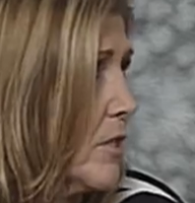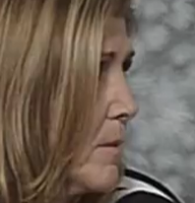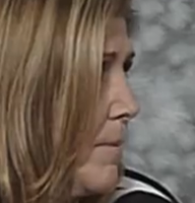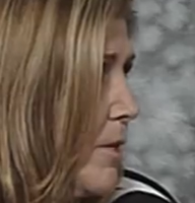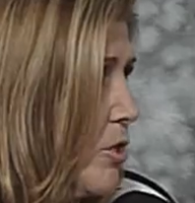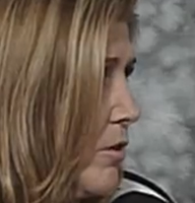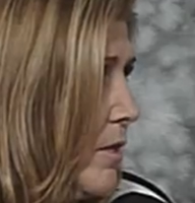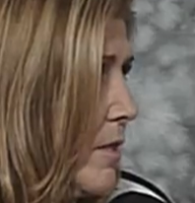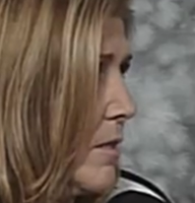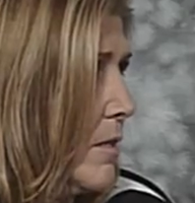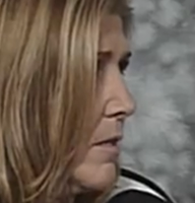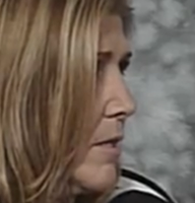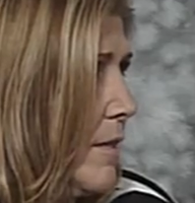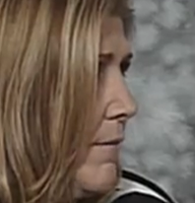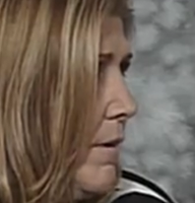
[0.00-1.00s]
action specialist,
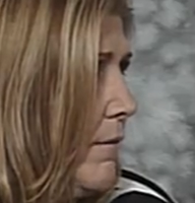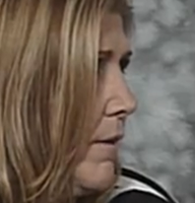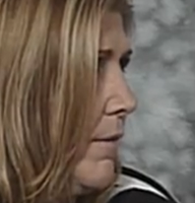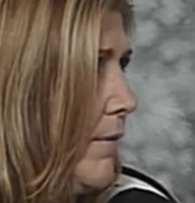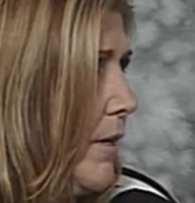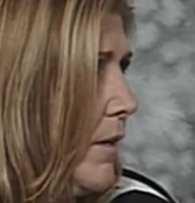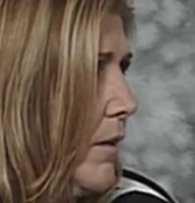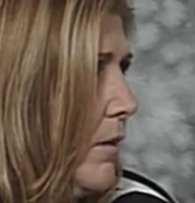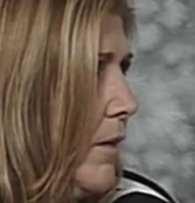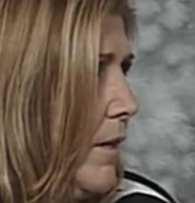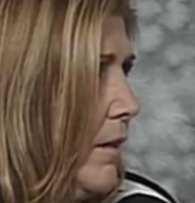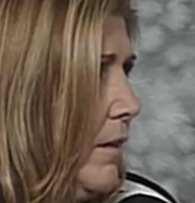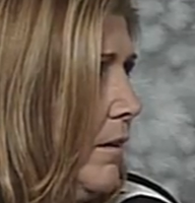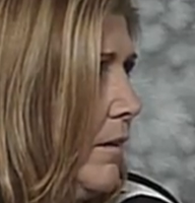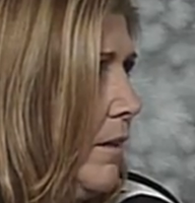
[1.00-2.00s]
okay, the right. 75 Echo.
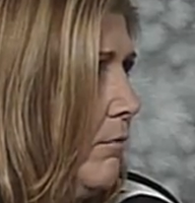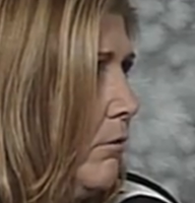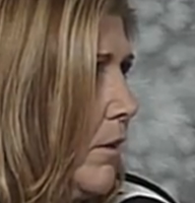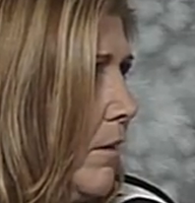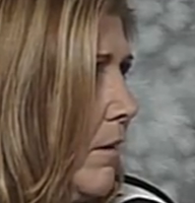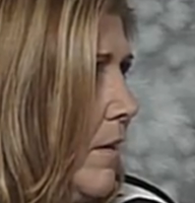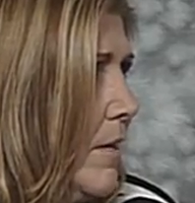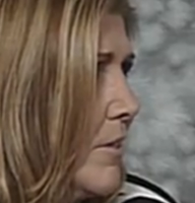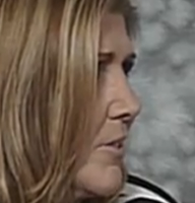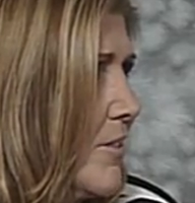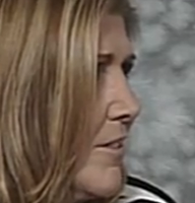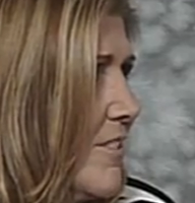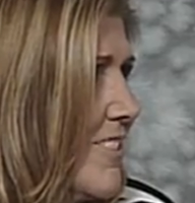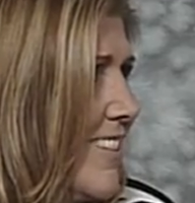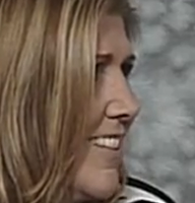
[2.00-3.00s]
I think okay. they've reclassed
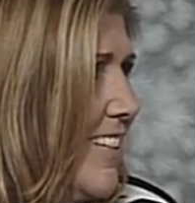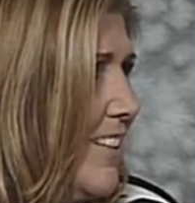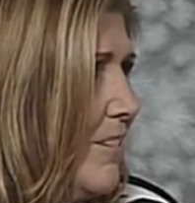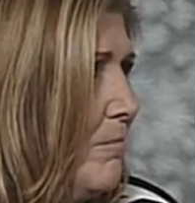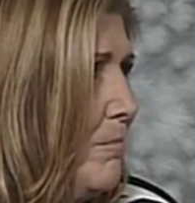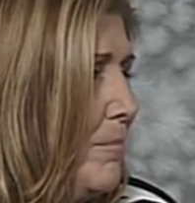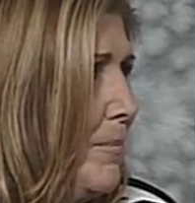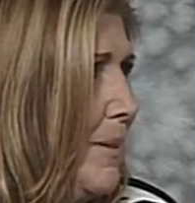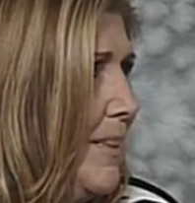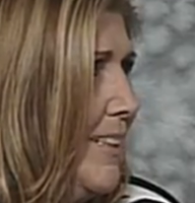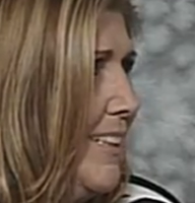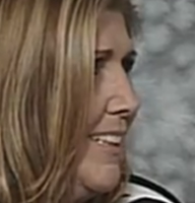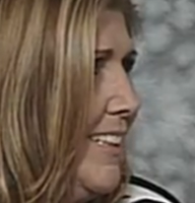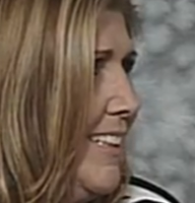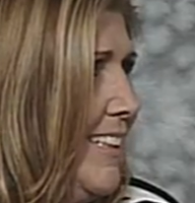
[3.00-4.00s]
since yeah, then.
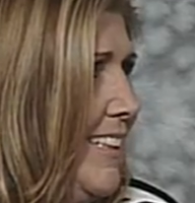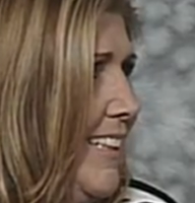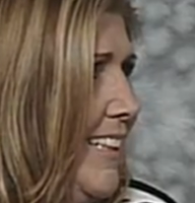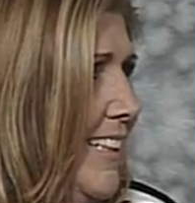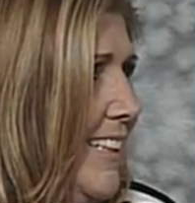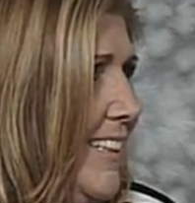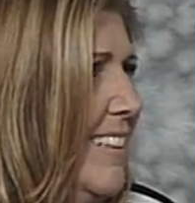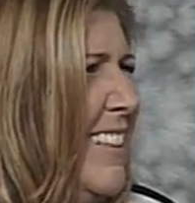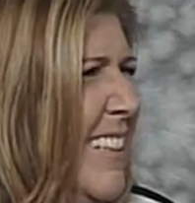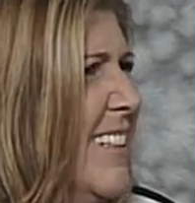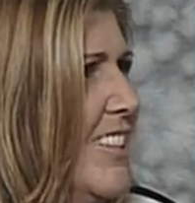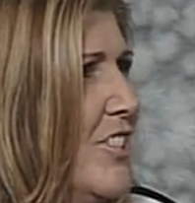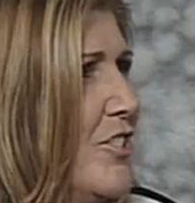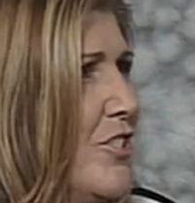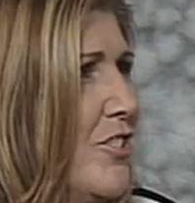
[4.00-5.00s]
But yeah, yeah.
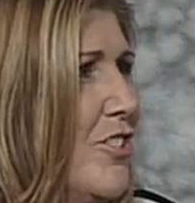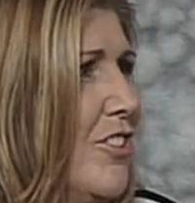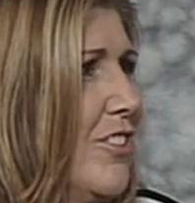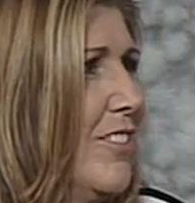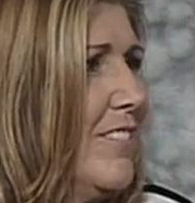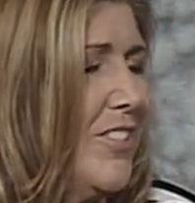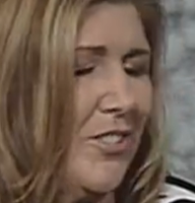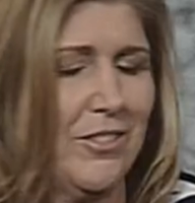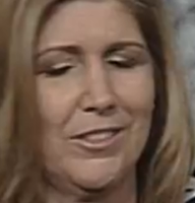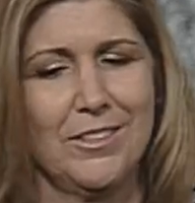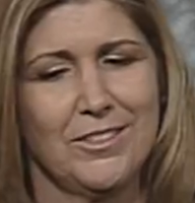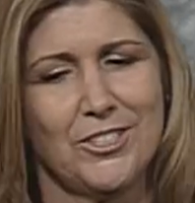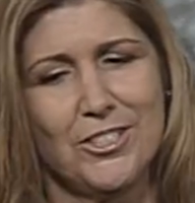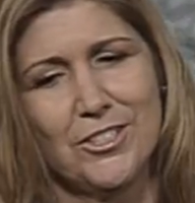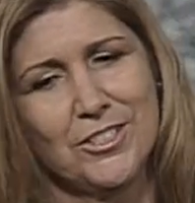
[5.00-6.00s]
Sure, sure,
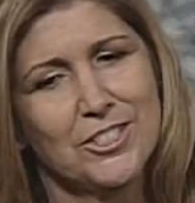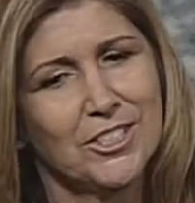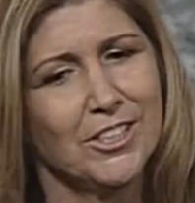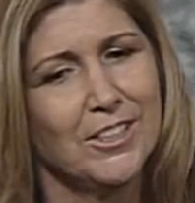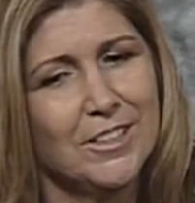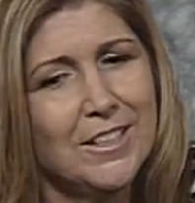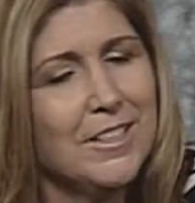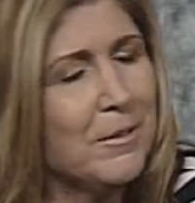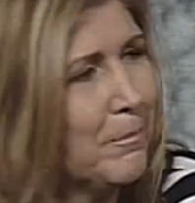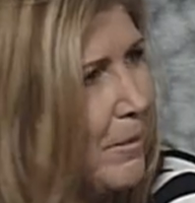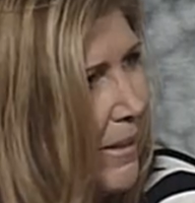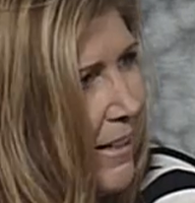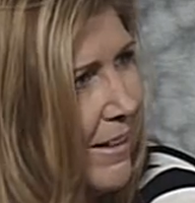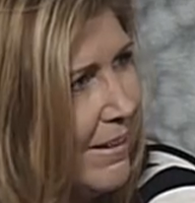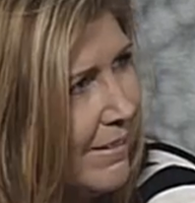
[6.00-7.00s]
sure, sure.
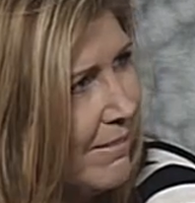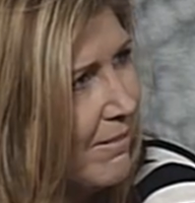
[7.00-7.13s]
But so yeah. was,